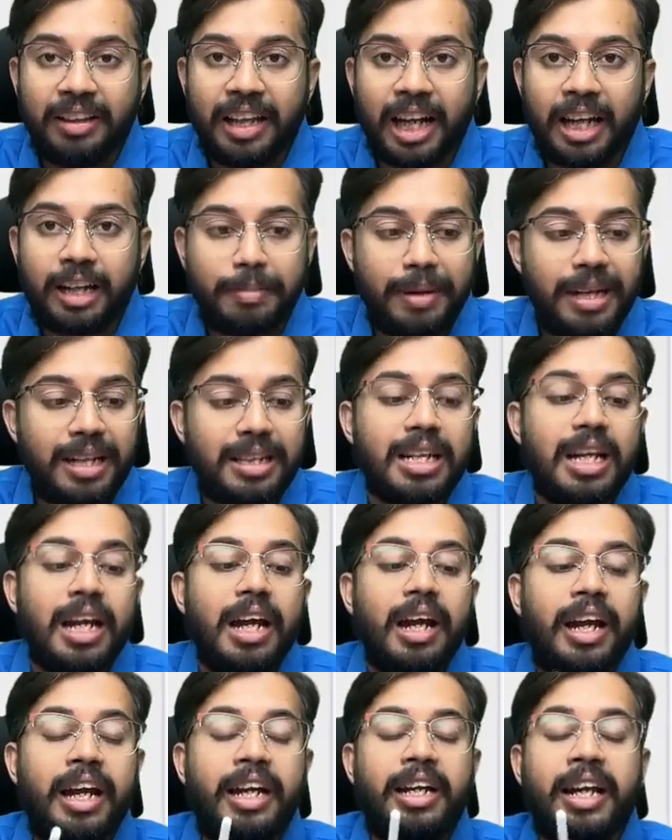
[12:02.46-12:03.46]
That means
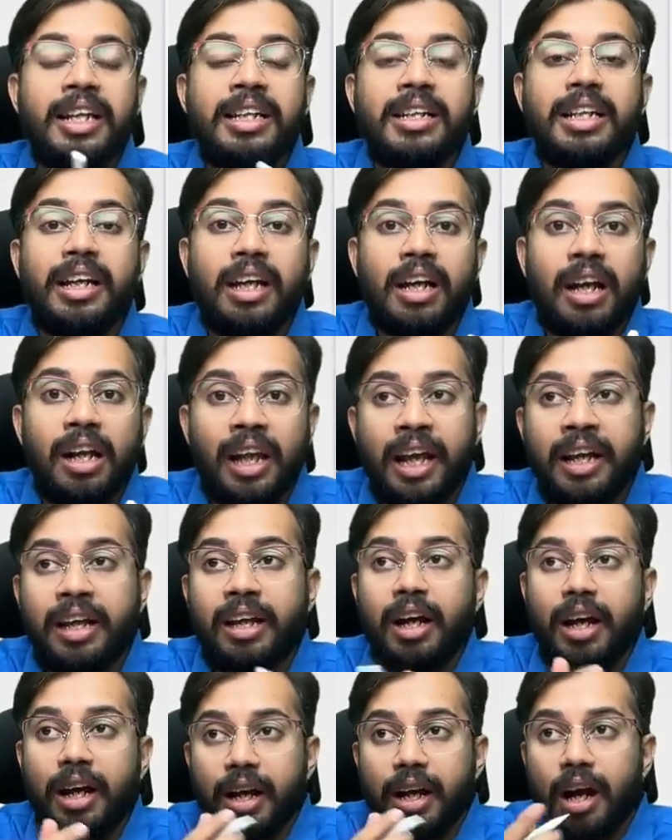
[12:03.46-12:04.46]
it is like
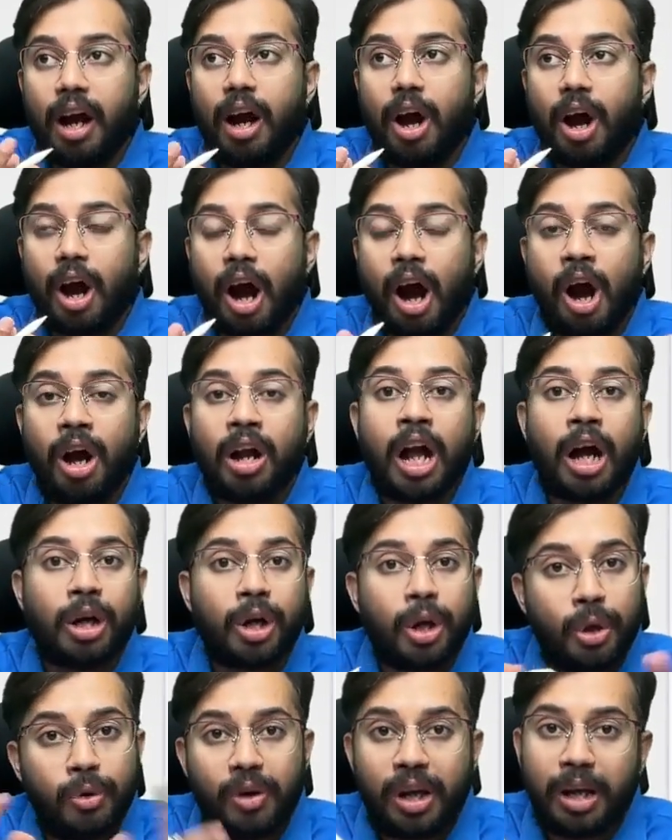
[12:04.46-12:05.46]
on
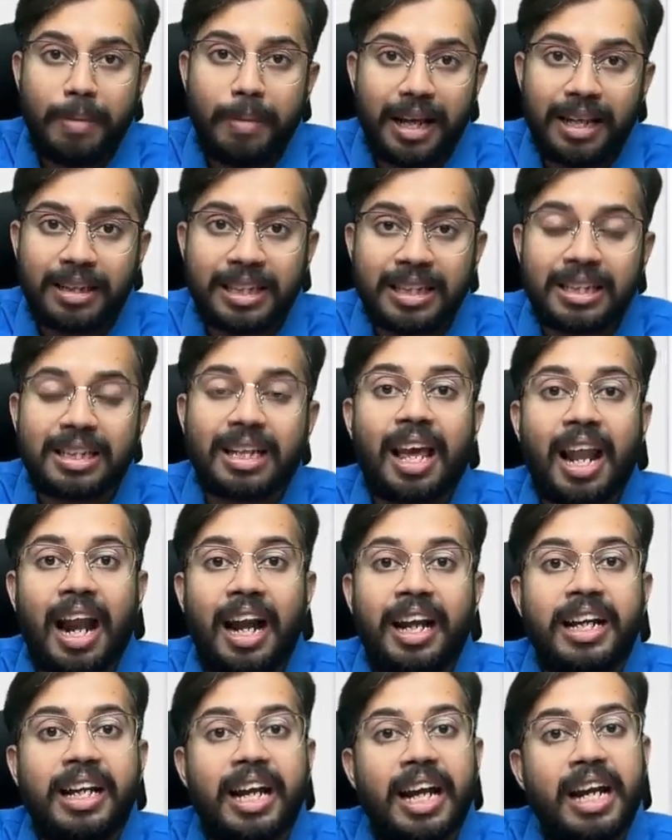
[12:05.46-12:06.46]
accrual basis,
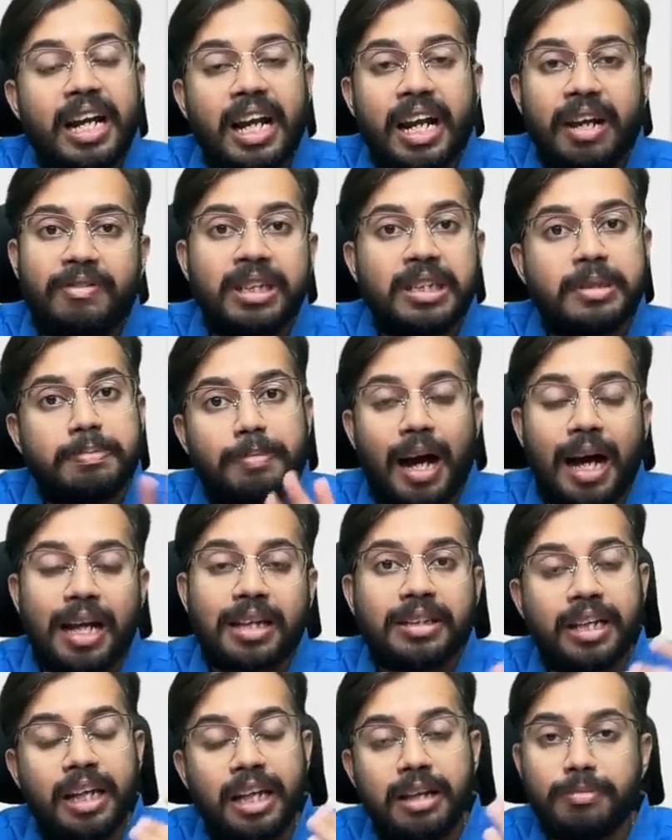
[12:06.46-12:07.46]
credit entry was
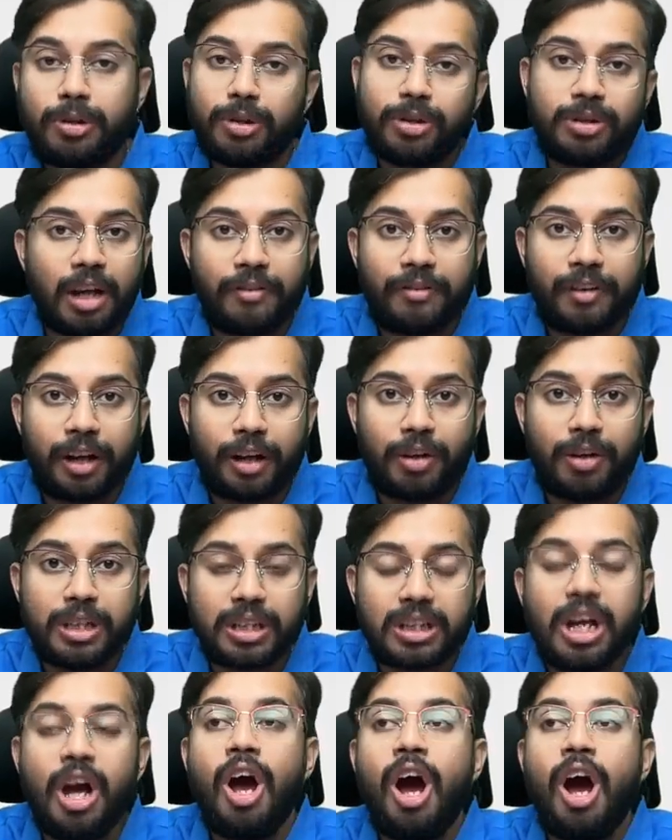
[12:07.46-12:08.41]
passed in books of accounts.